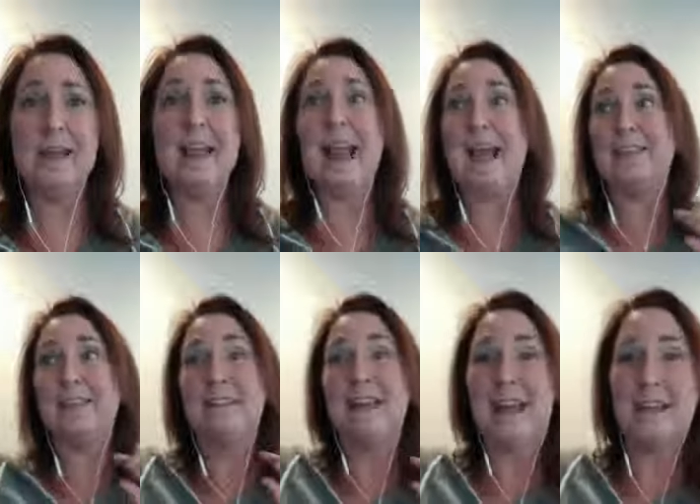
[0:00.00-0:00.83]
and the
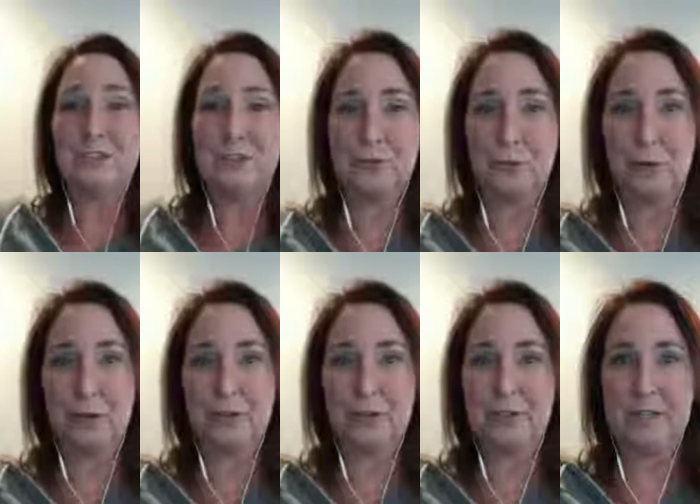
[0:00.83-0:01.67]
last drawer
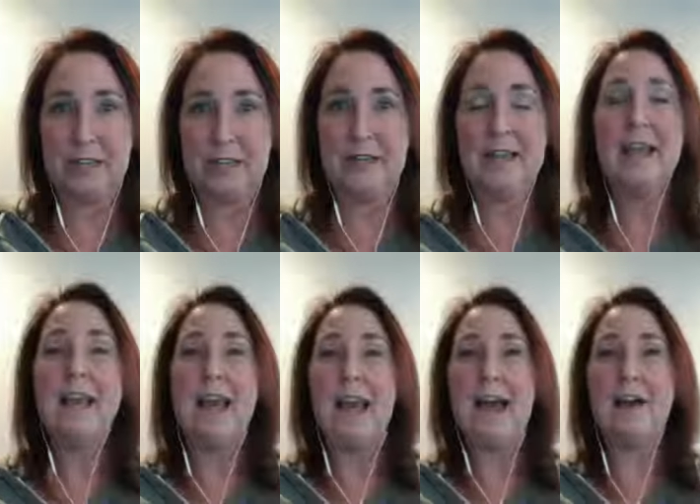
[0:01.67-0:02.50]
you did
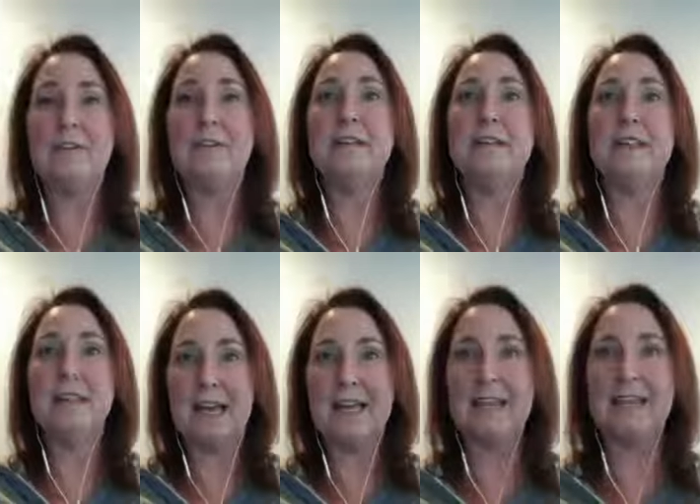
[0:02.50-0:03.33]
have
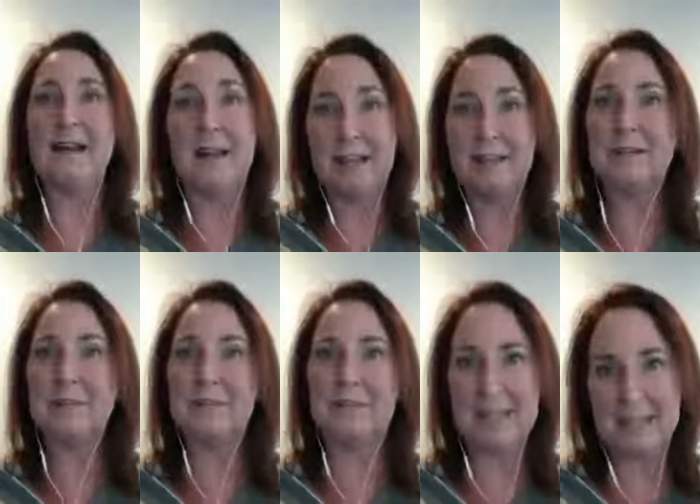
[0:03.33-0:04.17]
like
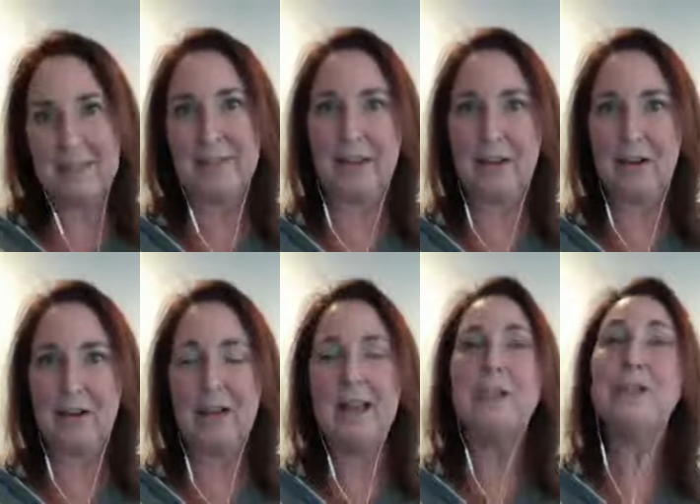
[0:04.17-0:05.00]
items in there.
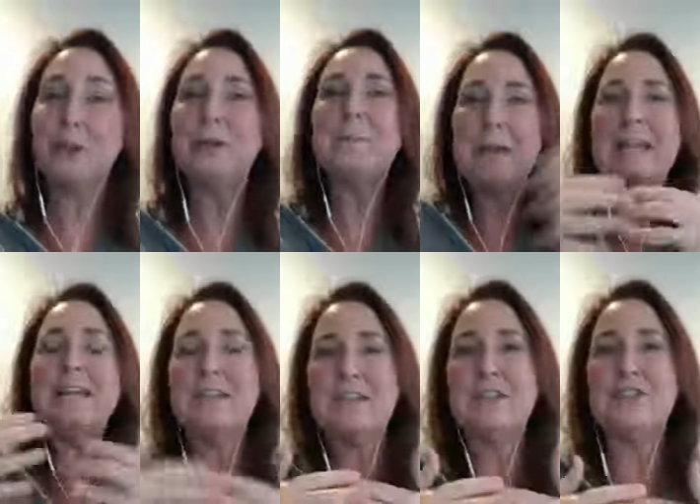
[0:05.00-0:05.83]
You can make a
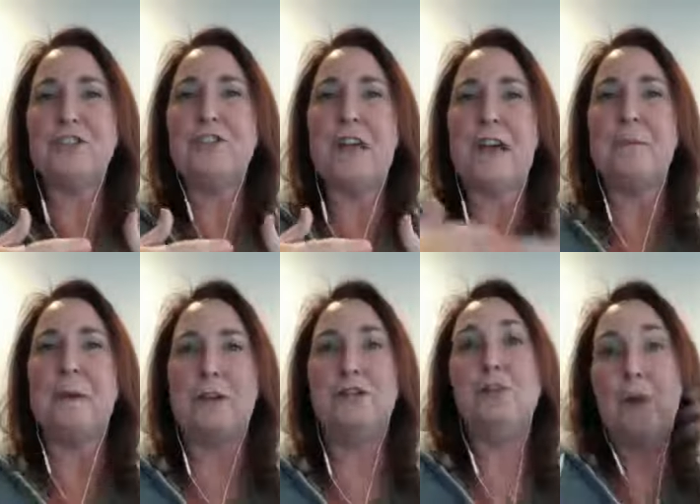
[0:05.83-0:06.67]
decision then
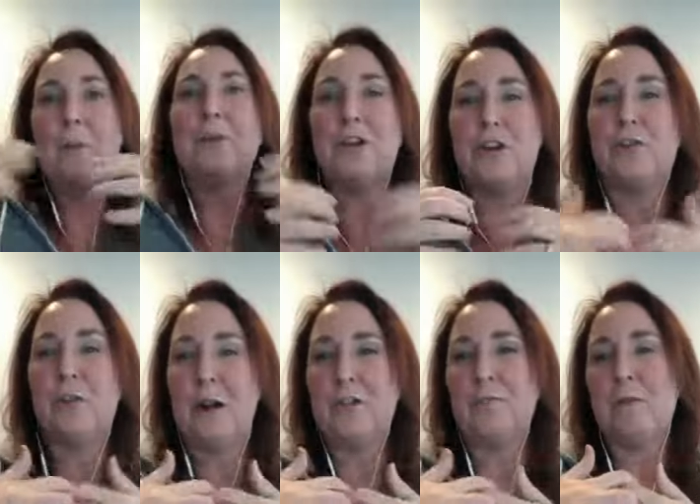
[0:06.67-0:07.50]
about do I want to
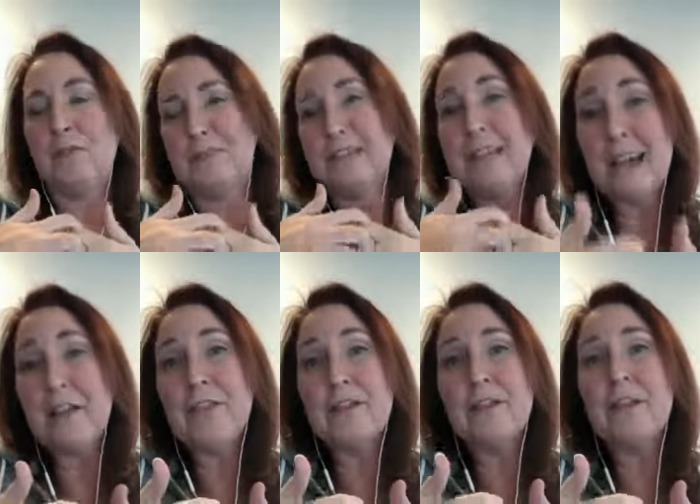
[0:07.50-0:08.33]
corral them all
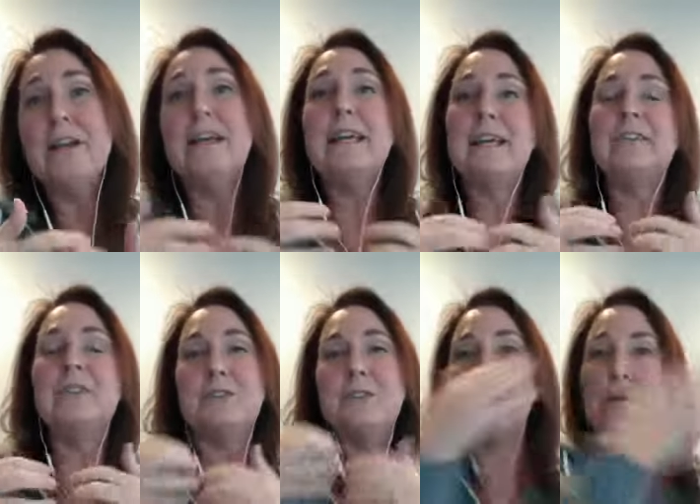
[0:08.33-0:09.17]
together in
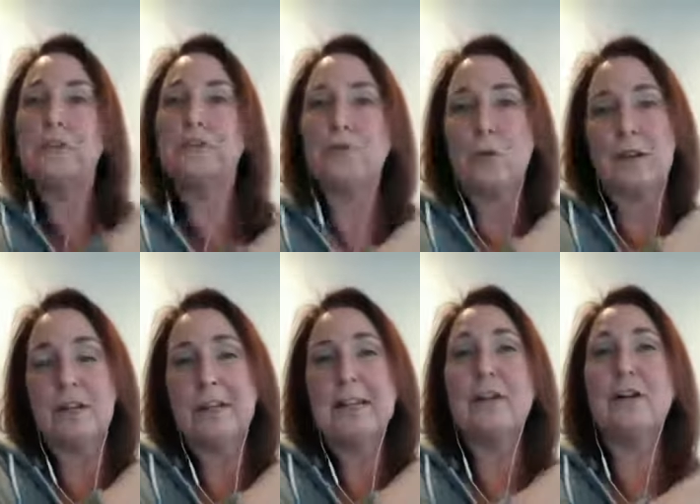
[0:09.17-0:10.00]
this one drawer
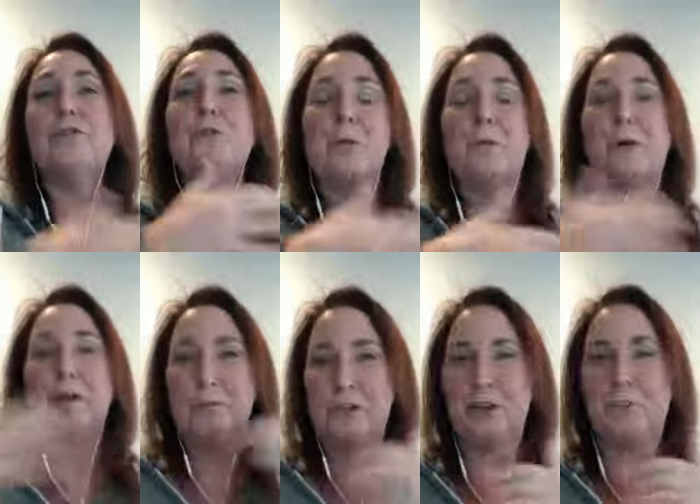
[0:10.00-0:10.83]
here? Do I
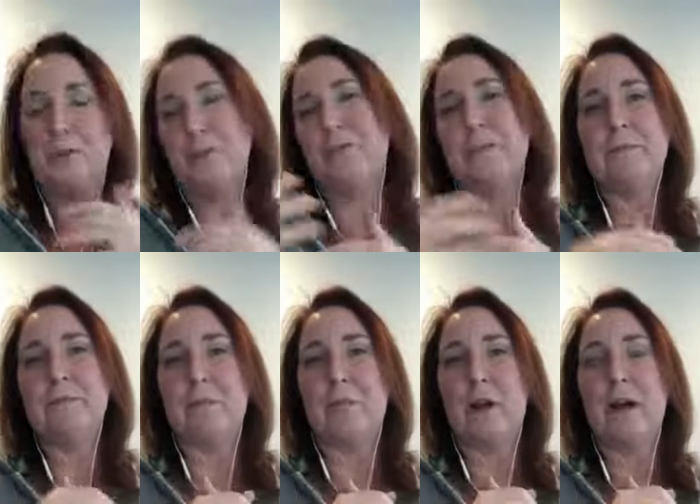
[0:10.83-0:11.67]
want to, you know, move them
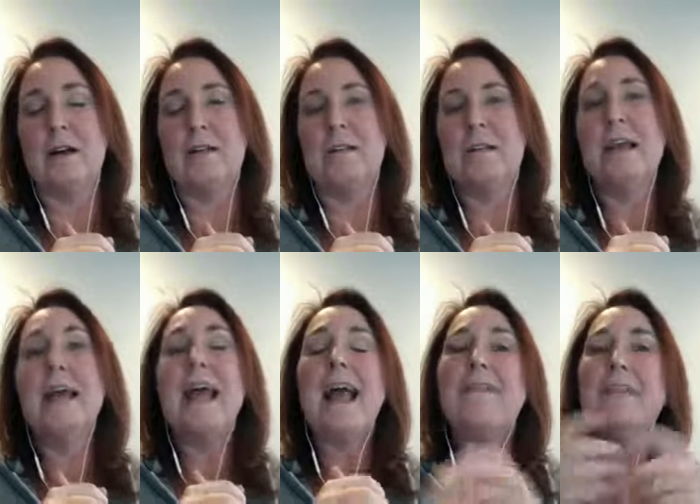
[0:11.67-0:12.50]
somewhere else?
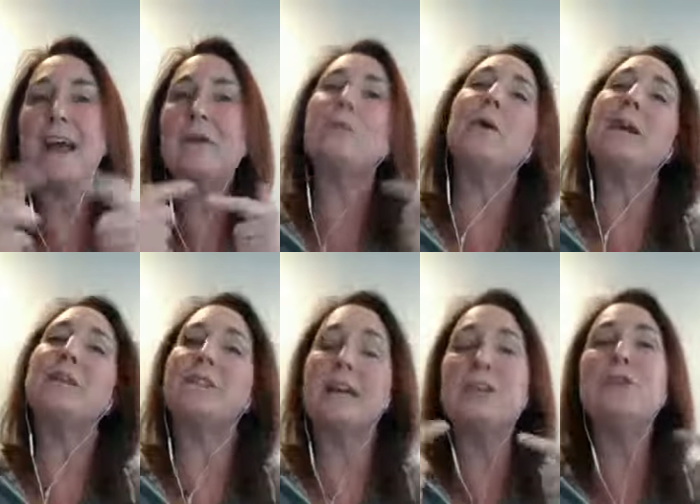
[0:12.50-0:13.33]
And that way,
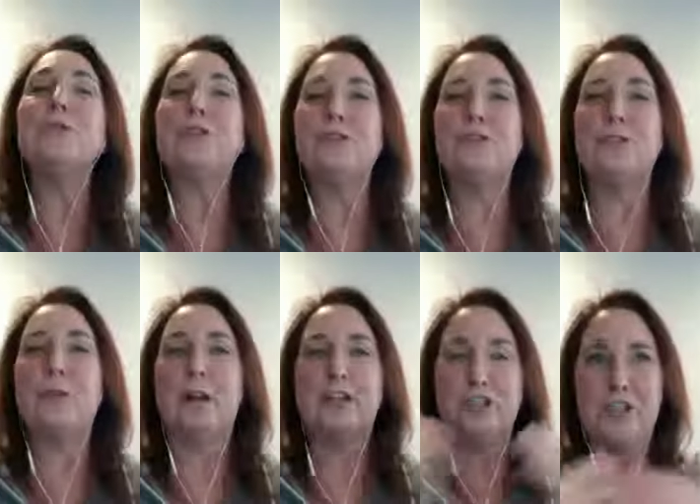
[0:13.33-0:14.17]
then you can do
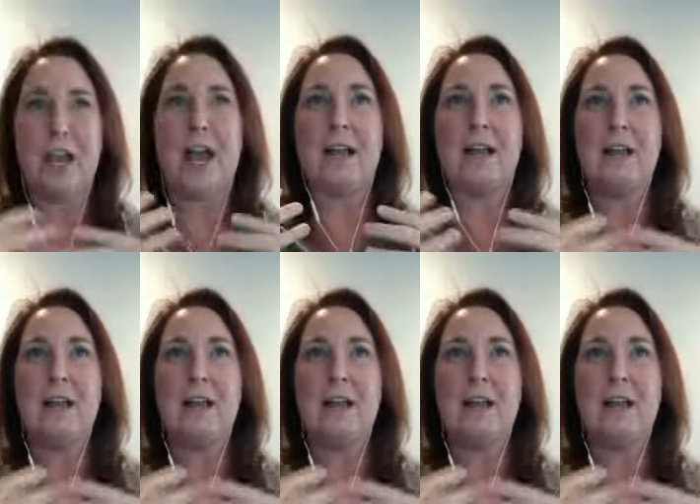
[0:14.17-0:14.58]
a check